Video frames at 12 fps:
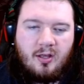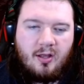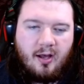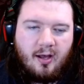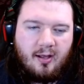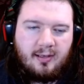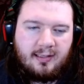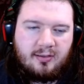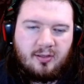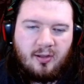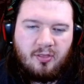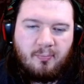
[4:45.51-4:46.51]
like
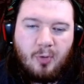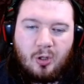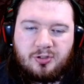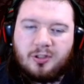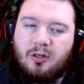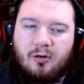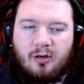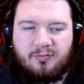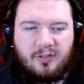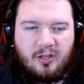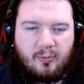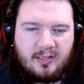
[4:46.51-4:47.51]
the motto of
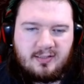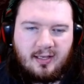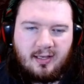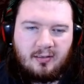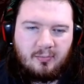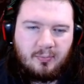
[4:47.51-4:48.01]
the USA,